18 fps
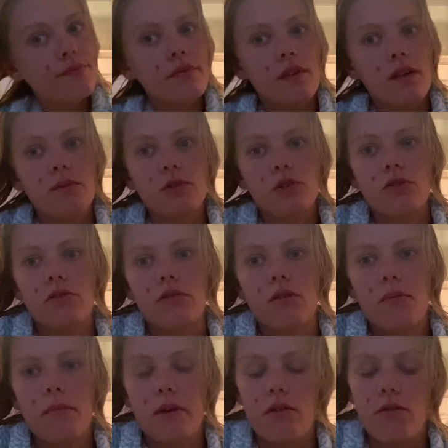I'm sure it'll
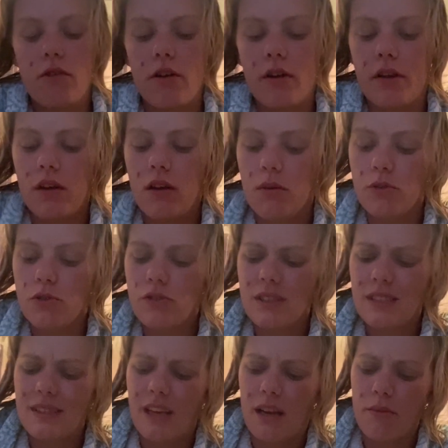be right. I was really
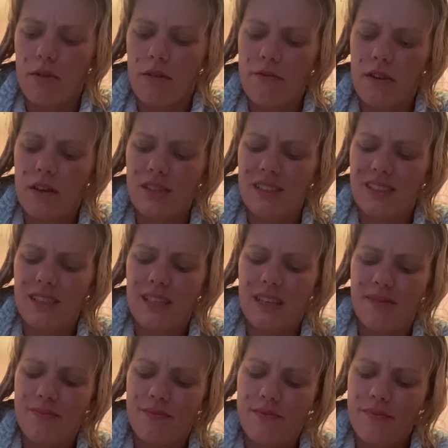scared when I first did it
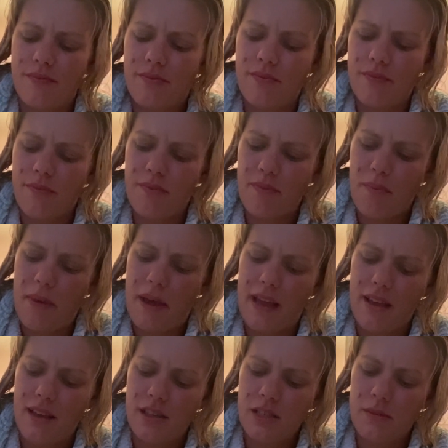
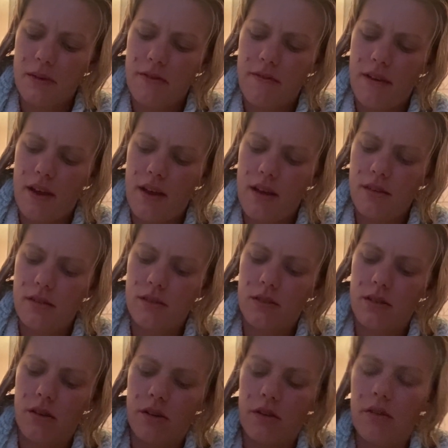pink, to be fair,
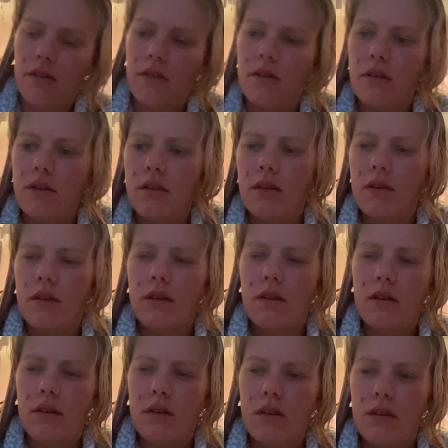so
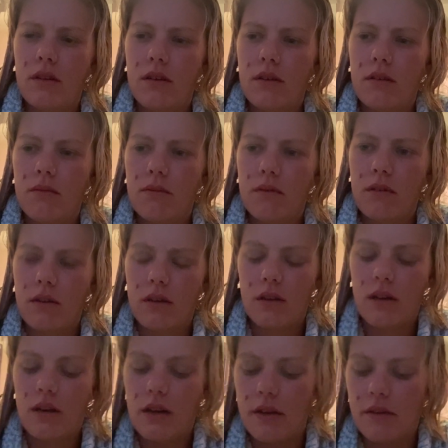
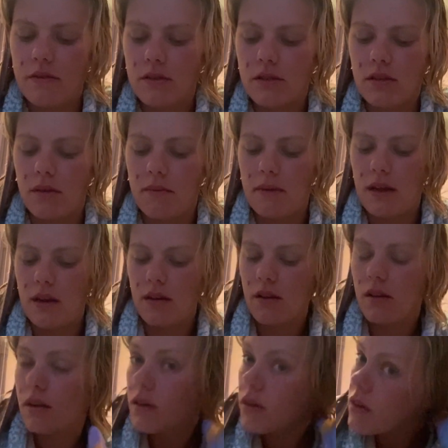I'll leave some in.
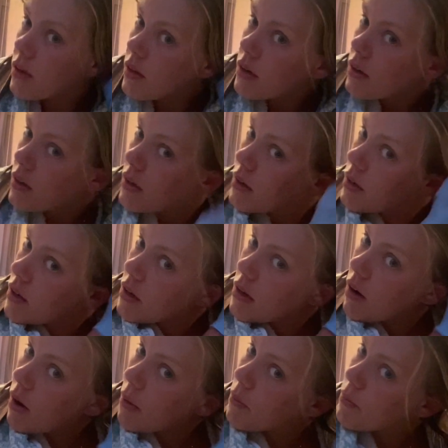
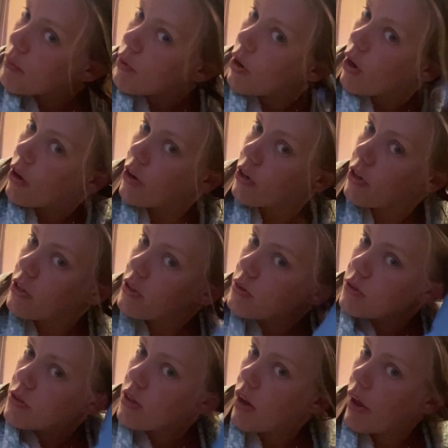I'm going to
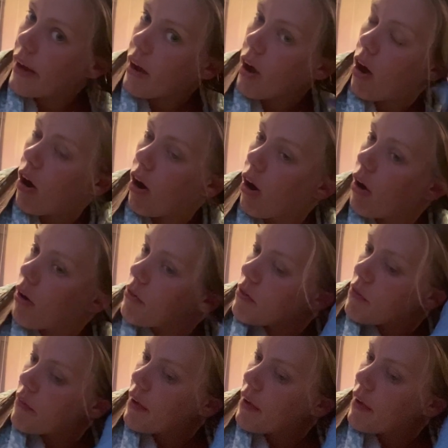use like half of